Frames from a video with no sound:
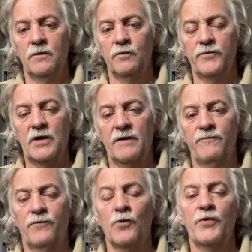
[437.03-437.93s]
We've got
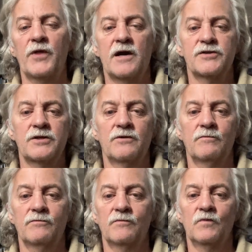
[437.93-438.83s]
4,000
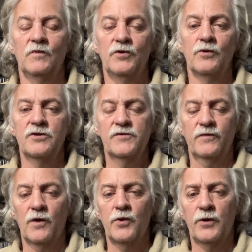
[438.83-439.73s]
units
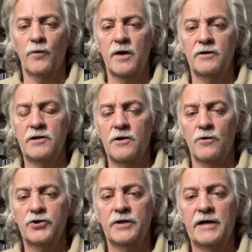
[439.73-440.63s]
floating around in the
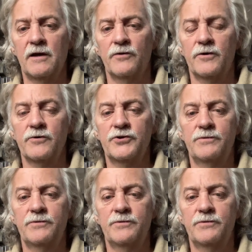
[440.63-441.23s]
ocean now that are